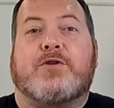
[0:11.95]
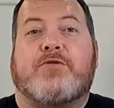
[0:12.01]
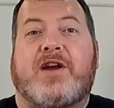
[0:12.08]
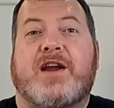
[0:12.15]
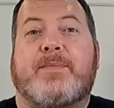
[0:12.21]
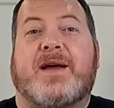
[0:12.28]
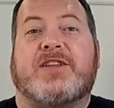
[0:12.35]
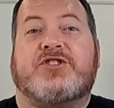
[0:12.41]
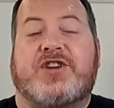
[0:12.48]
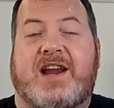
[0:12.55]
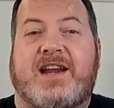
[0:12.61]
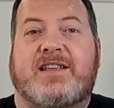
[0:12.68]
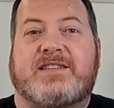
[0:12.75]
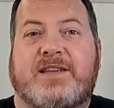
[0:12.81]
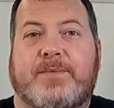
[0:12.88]
Created by
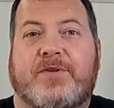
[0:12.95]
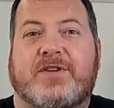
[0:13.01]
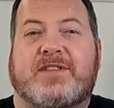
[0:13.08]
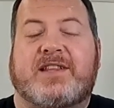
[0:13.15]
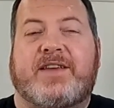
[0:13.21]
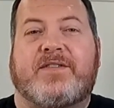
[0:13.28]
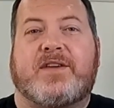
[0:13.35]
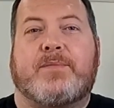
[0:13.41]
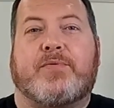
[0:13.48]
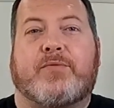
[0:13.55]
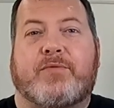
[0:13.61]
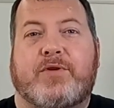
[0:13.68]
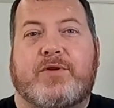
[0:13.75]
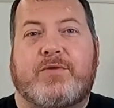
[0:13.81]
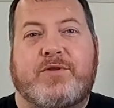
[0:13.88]
Chinese immigrants living in
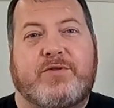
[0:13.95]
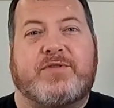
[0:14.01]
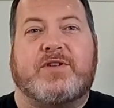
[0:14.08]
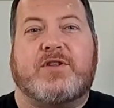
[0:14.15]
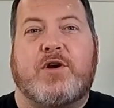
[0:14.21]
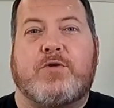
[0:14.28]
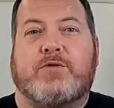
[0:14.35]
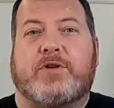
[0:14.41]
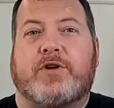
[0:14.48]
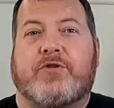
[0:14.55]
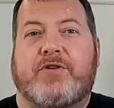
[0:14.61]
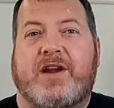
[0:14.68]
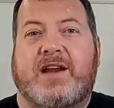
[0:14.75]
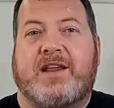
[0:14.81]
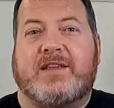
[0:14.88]
Peru using local
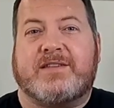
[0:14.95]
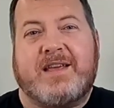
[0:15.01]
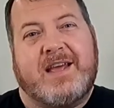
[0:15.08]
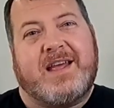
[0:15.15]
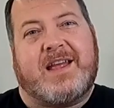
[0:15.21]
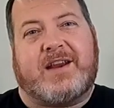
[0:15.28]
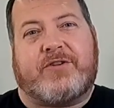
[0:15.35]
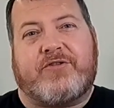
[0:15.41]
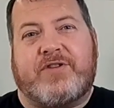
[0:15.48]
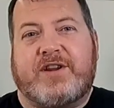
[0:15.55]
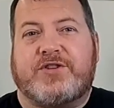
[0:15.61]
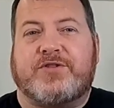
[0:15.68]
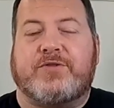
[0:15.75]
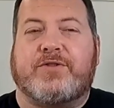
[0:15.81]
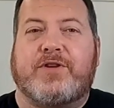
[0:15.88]
ingredients and
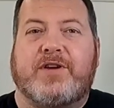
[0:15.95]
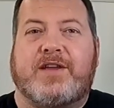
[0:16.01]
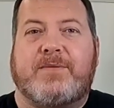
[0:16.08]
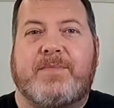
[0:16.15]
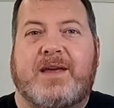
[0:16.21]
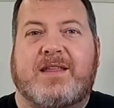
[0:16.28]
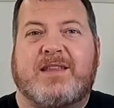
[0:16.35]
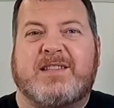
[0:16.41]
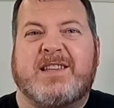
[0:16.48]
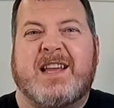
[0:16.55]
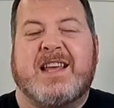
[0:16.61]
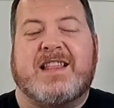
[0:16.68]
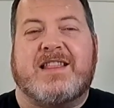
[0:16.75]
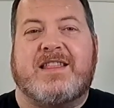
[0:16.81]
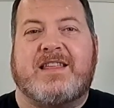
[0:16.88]
traditional cooking methods,
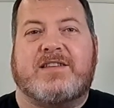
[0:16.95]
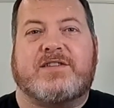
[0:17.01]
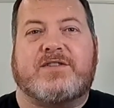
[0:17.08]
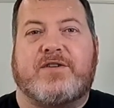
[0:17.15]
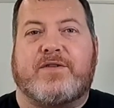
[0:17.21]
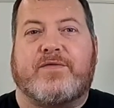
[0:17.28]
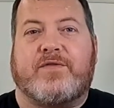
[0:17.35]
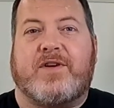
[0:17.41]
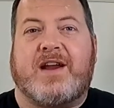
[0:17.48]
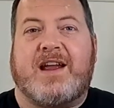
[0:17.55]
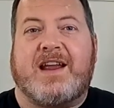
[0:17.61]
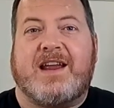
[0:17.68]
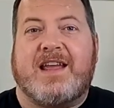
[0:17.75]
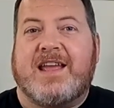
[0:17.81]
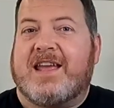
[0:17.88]
this stir
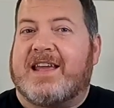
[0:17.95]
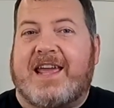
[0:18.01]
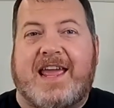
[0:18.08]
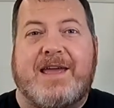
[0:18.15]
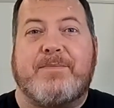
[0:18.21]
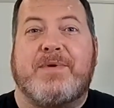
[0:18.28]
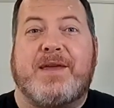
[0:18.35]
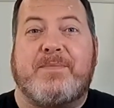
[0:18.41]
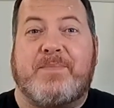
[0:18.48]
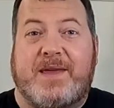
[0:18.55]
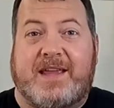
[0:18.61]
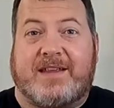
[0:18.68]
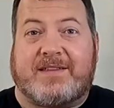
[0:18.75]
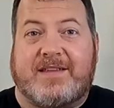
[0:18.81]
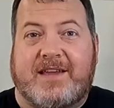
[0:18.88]
fry can't be
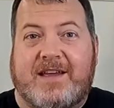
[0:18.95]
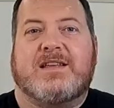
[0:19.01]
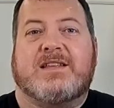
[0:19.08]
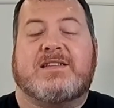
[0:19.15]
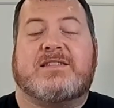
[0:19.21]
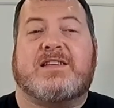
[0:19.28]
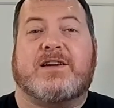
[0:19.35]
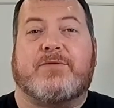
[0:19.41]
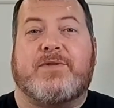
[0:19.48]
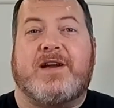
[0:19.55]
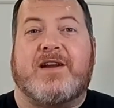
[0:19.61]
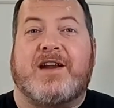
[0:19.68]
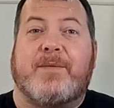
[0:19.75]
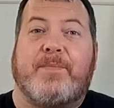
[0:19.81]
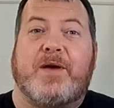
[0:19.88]
beat. Stick
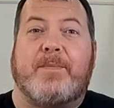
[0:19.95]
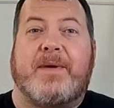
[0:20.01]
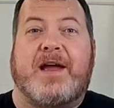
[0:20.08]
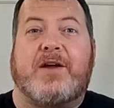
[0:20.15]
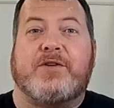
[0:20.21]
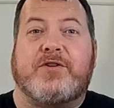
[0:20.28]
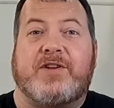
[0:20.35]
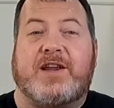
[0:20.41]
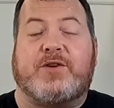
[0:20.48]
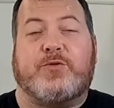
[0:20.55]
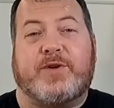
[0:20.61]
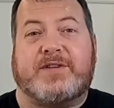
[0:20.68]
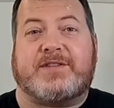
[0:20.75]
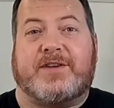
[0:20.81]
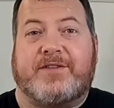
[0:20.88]
around and I'll put my own unique
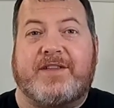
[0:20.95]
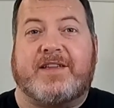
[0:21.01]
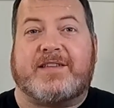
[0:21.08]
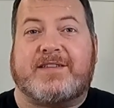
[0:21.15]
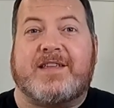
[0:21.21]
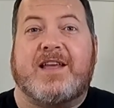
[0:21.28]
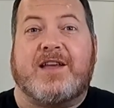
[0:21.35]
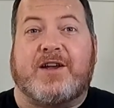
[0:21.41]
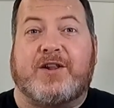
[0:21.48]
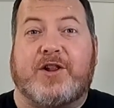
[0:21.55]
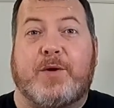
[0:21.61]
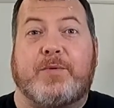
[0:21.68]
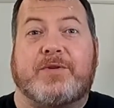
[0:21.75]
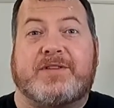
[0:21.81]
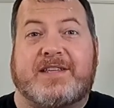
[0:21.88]
twist on this
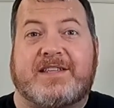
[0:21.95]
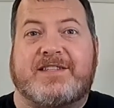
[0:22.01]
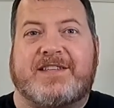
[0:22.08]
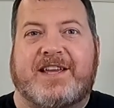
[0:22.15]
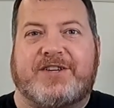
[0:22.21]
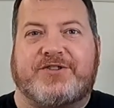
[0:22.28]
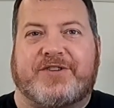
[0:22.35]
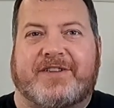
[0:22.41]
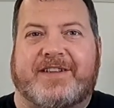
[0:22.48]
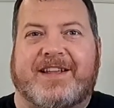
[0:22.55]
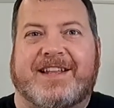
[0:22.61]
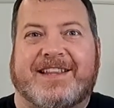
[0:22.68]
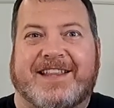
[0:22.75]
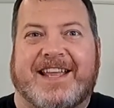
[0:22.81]
global sensation.